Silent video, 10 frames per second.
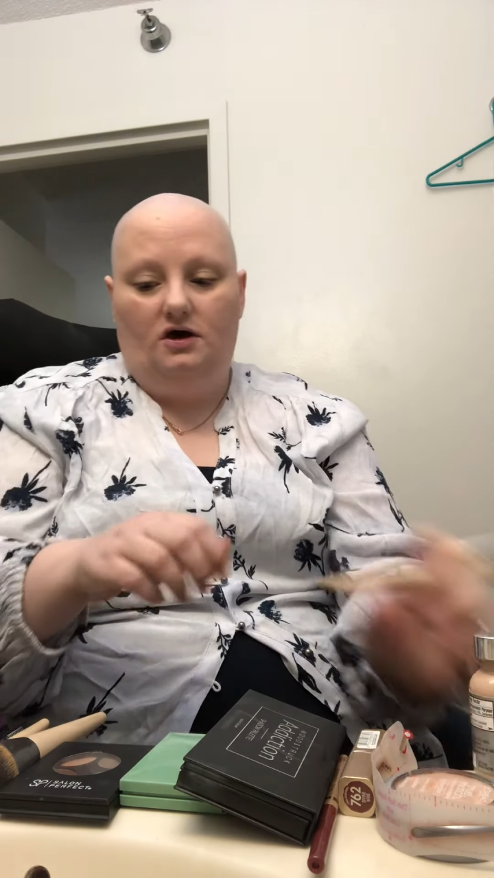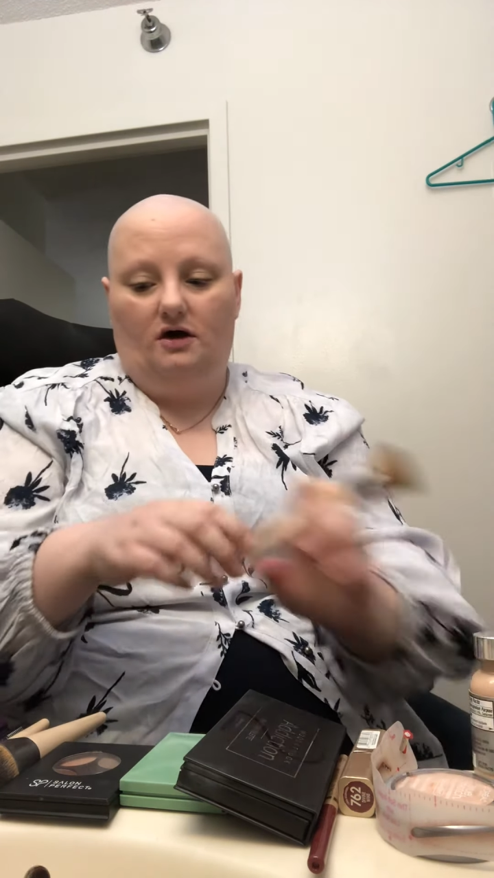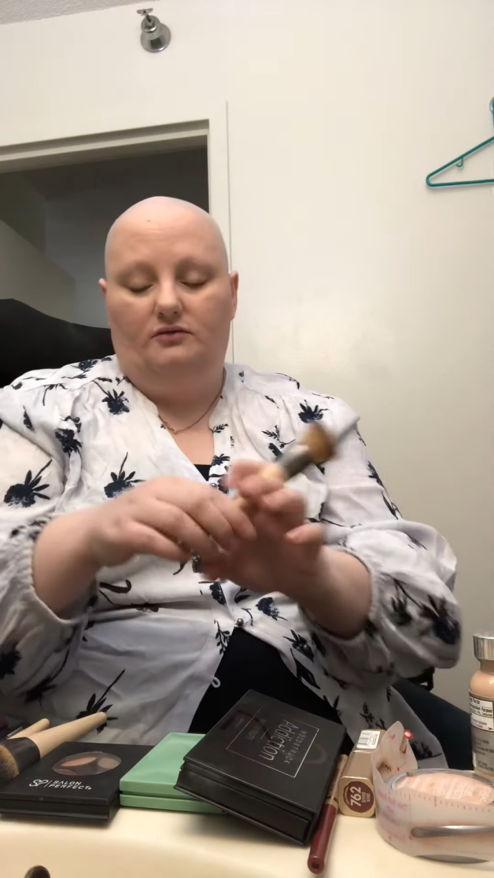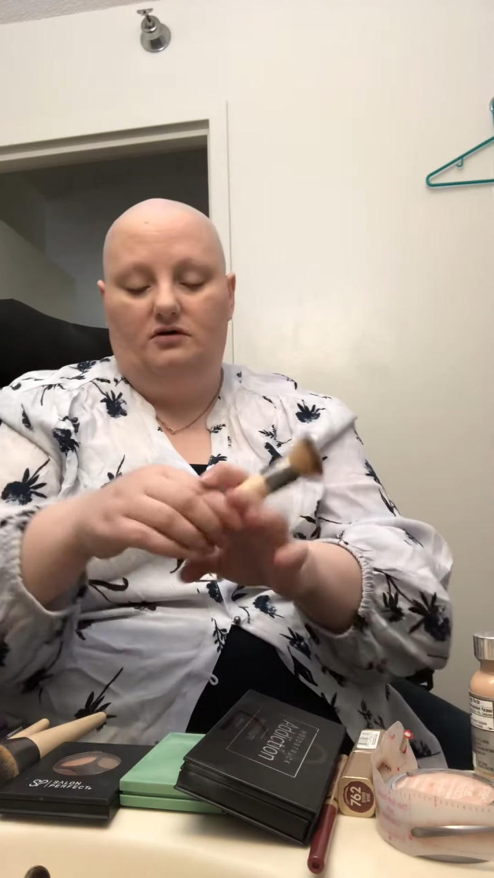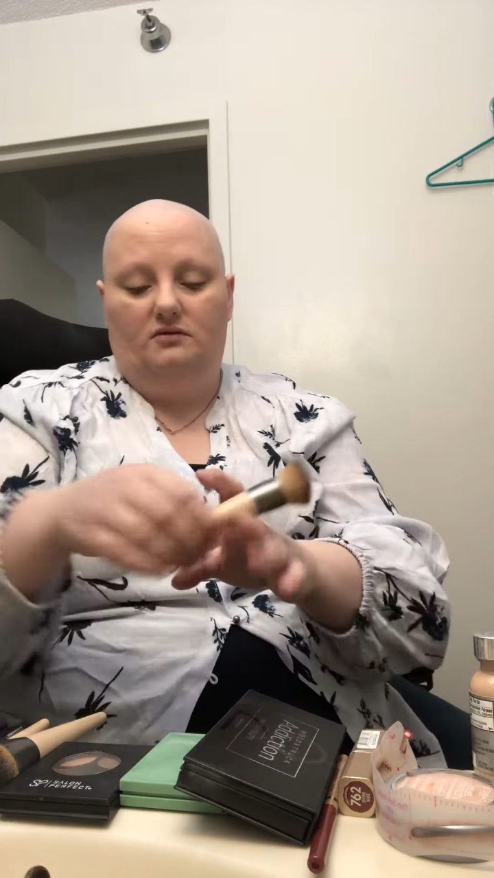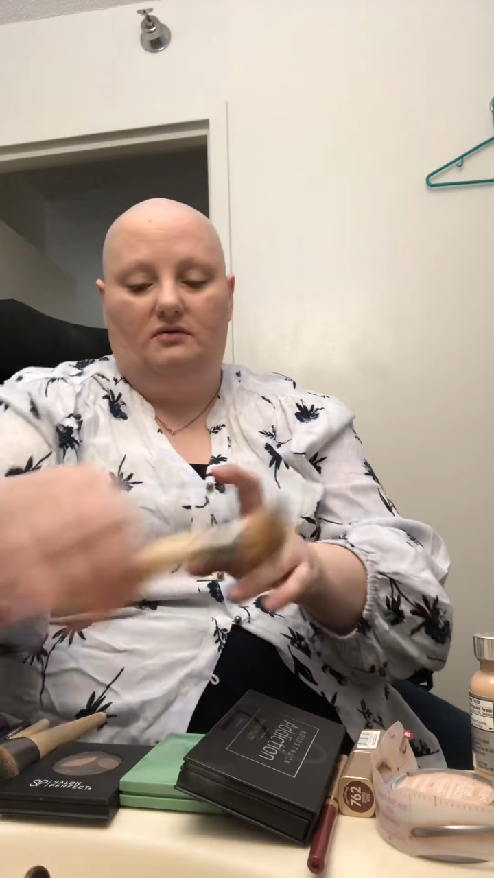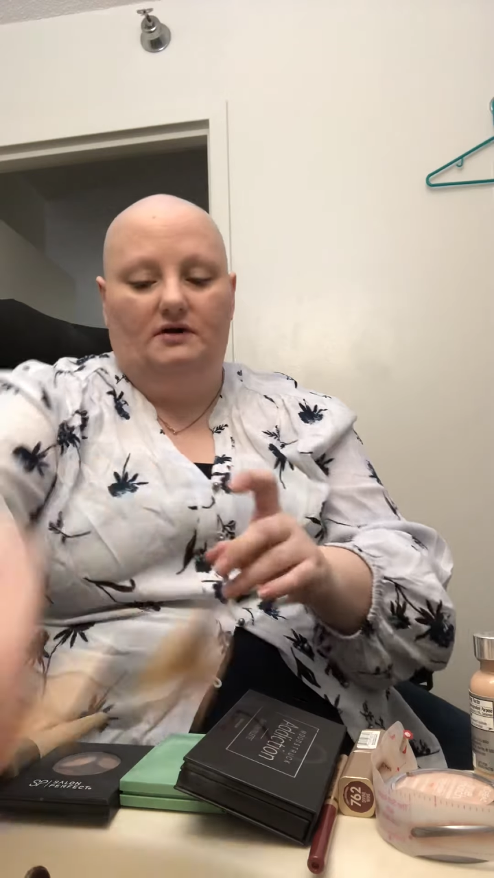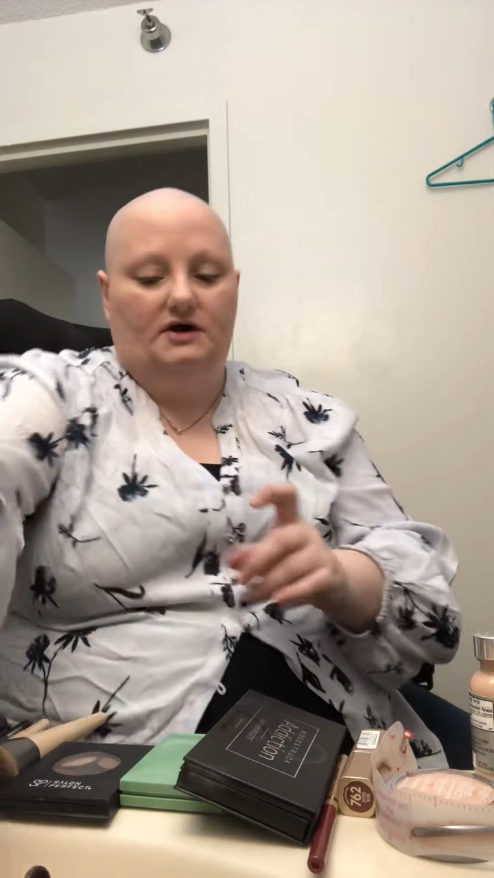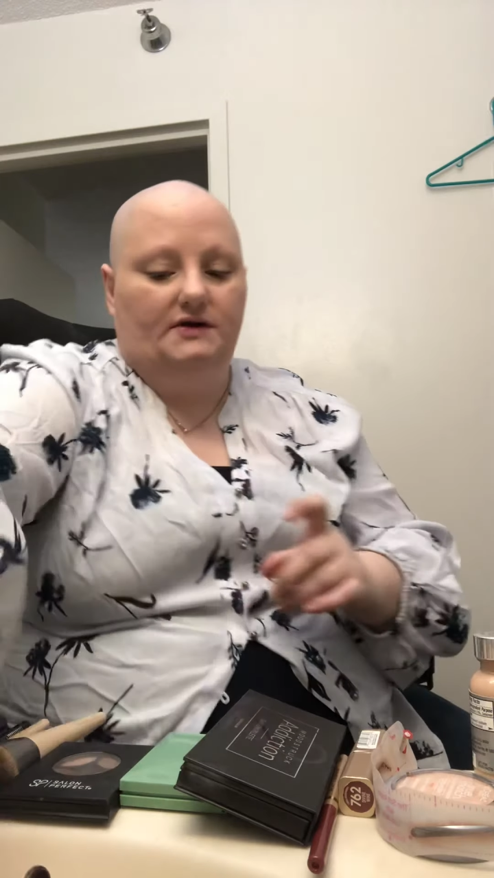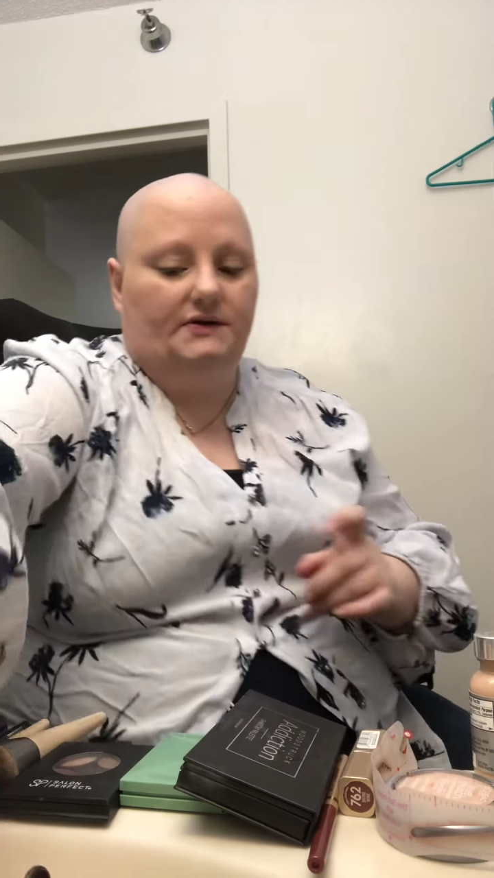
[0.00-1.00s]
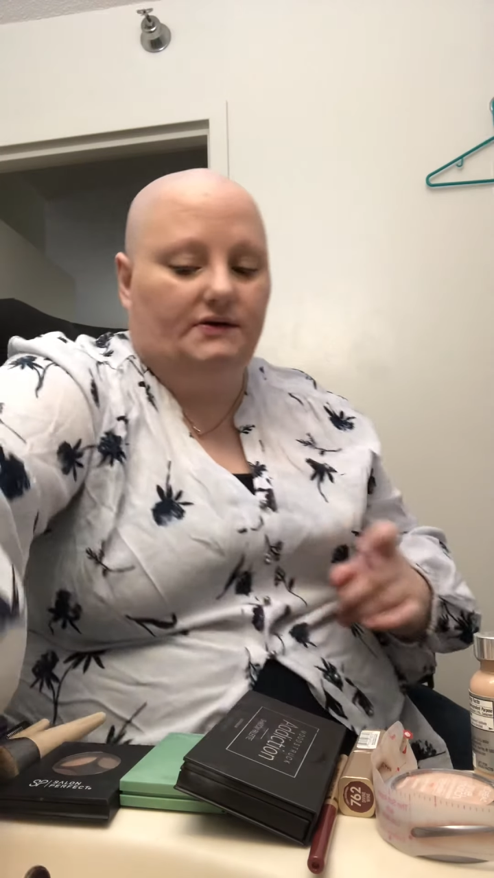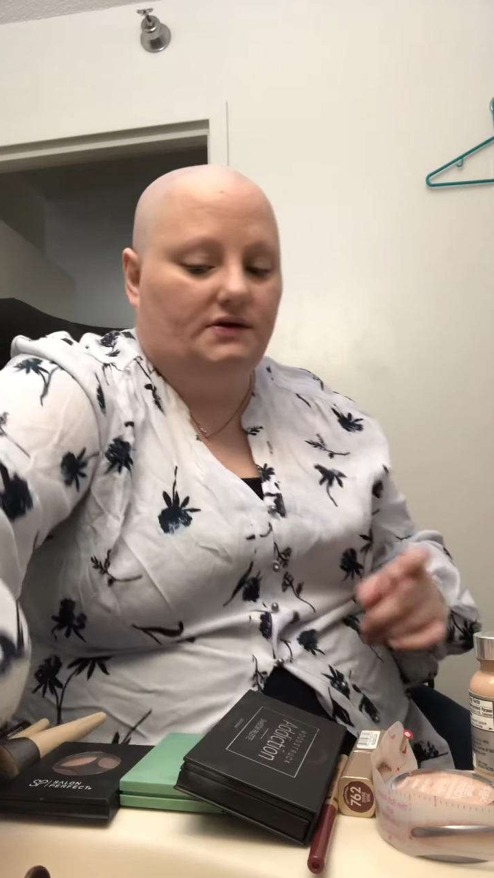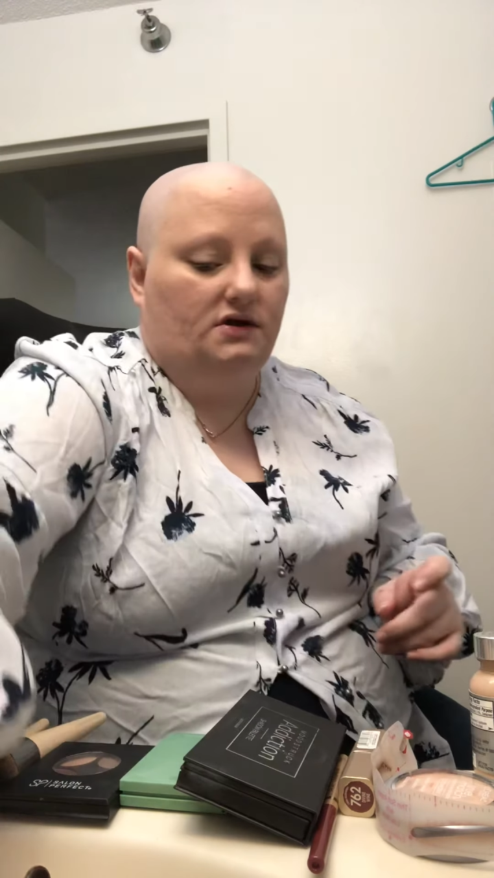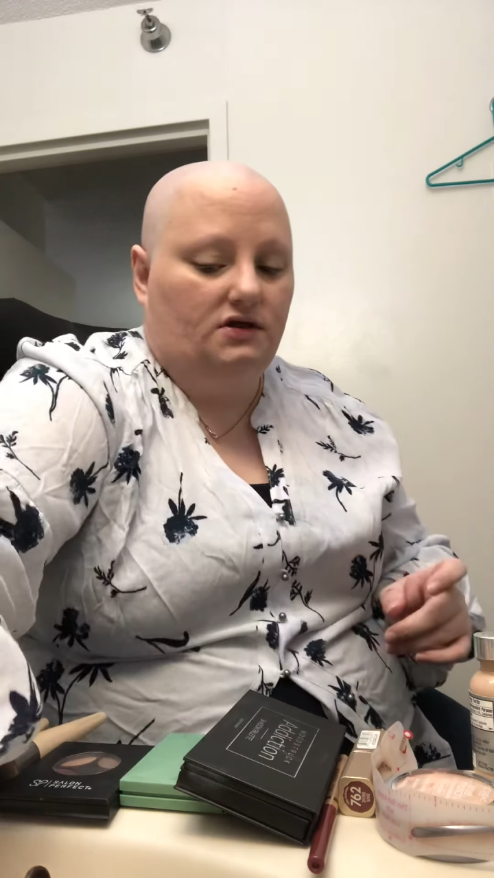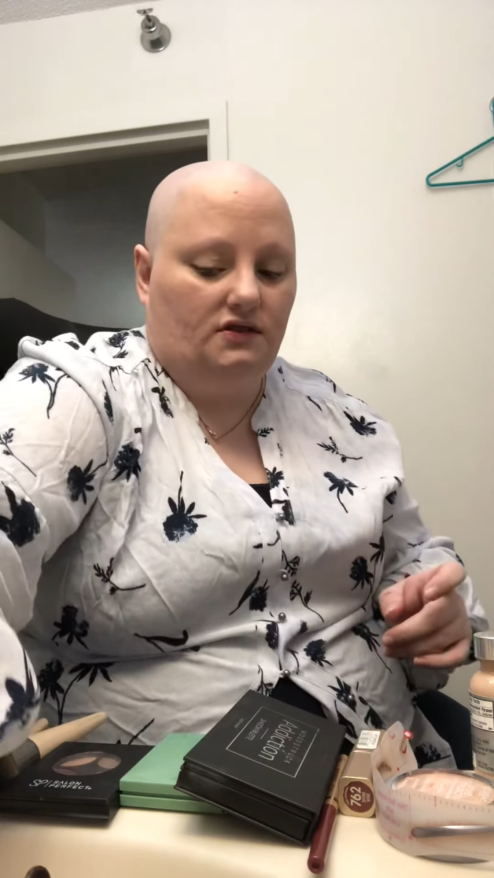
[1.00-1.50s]
put my brush
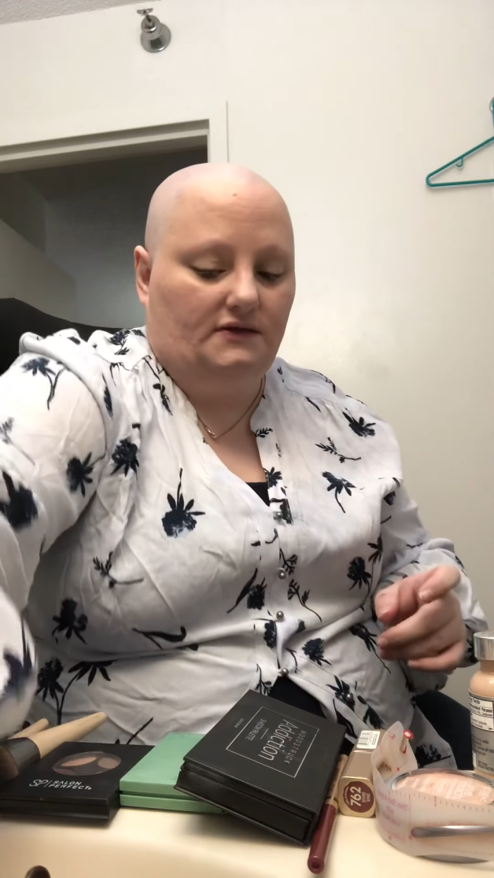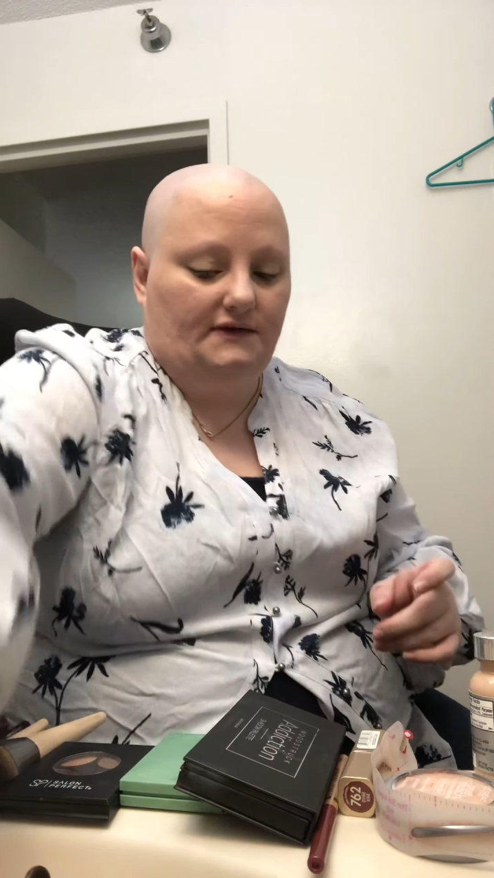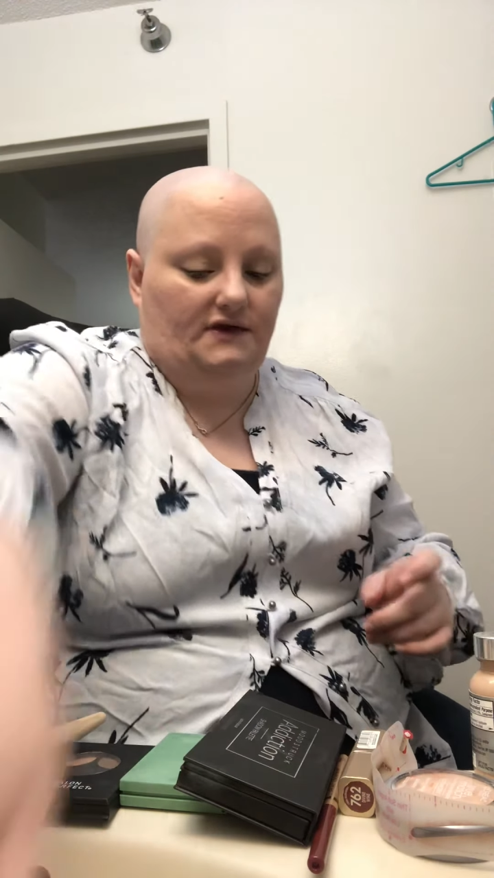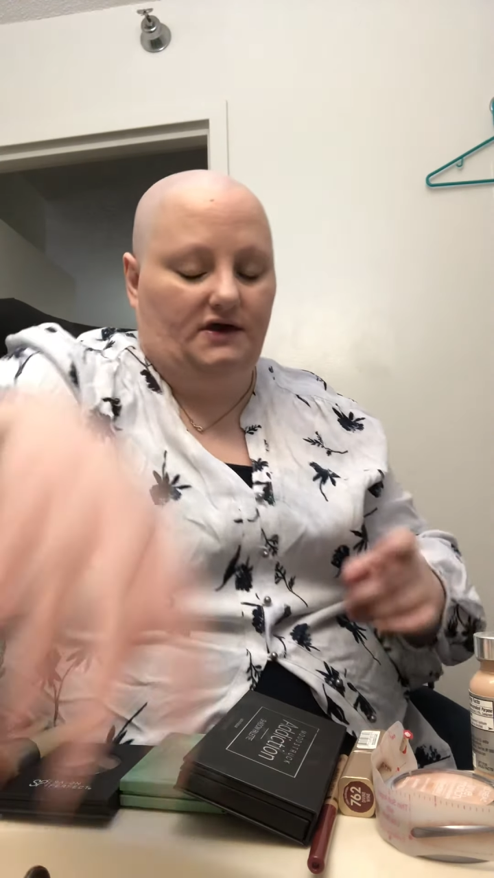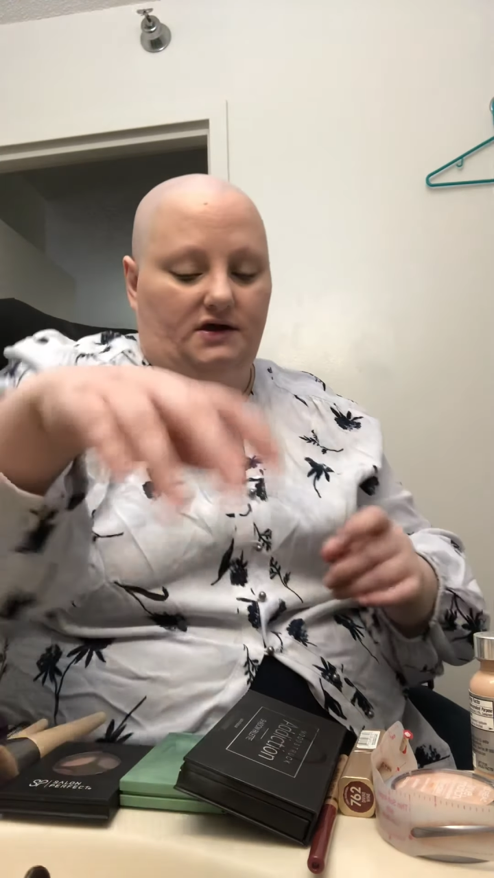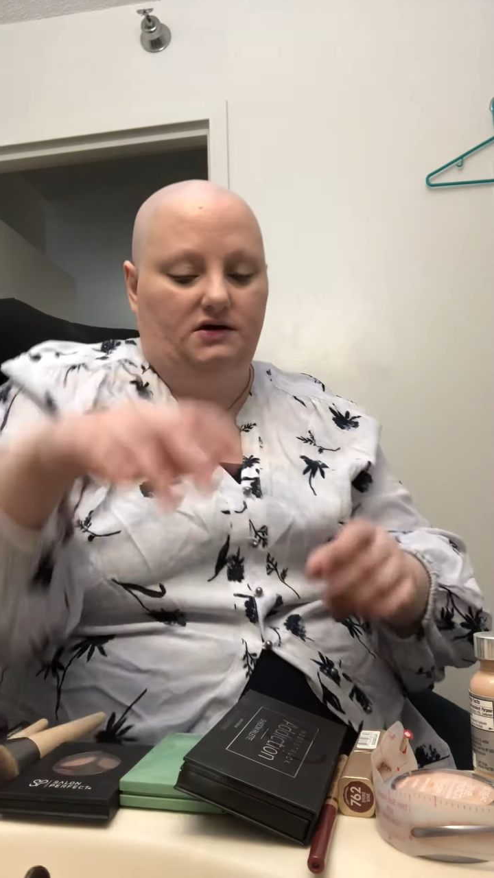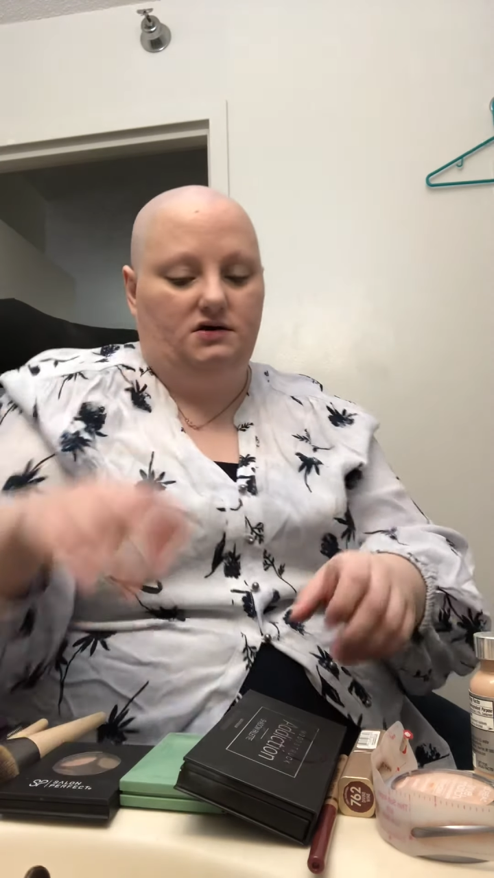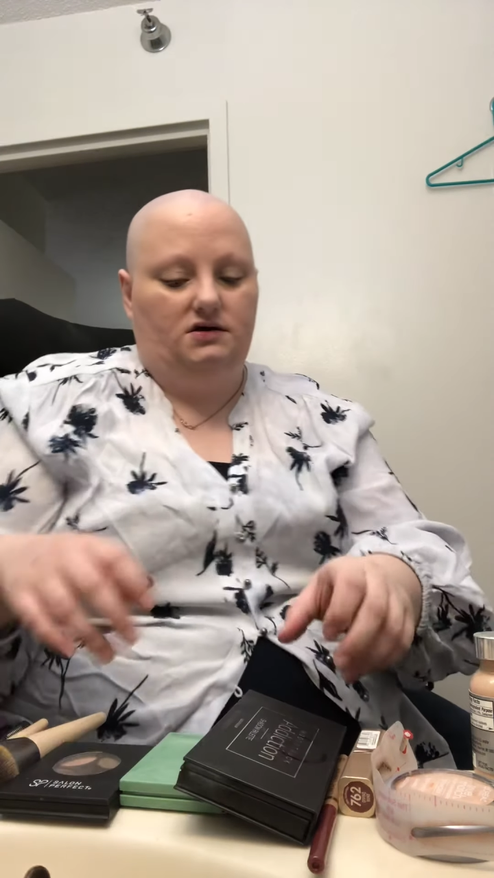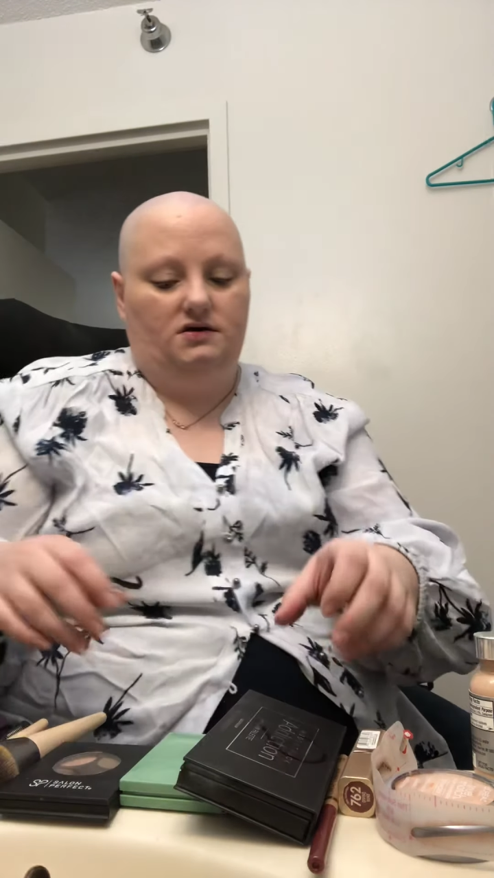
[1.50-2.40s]
in the sink,